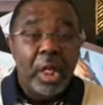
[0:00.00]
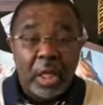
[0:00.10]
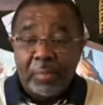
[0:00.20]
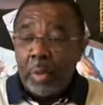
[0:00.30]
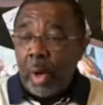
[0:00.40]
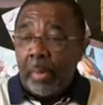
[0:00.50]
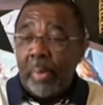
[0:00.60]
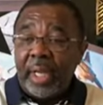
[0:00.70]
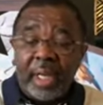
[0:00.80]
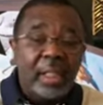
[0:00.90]
If you won't
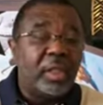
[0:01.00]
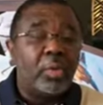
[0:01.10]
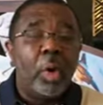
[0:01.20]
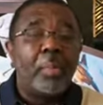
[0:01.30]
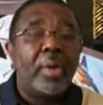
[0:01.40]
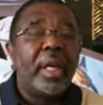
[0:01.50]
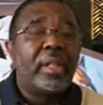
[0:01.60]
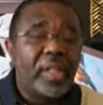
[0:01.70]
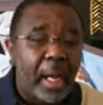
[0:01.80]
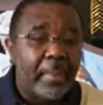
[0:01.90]
bring it, you won't bring
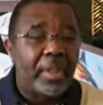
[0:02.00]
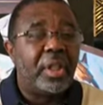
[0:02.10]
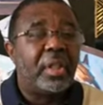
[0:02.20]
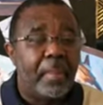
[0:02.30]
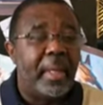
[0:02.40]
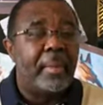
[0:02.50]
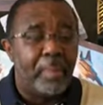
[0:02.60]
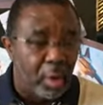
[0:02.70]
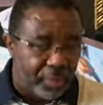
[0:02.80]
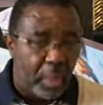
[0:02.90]
excitement to them
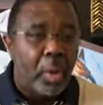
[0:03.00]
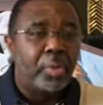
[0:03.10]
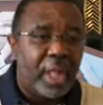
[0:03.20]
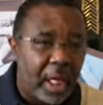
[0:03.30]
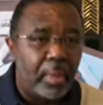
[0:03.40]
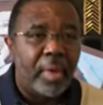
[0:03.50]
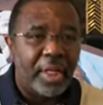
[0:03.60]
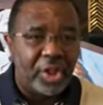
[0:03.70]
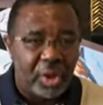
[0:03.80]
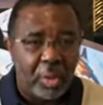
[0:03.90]
anymore. They won't
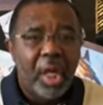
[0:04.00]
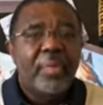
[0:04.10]
tolerate you.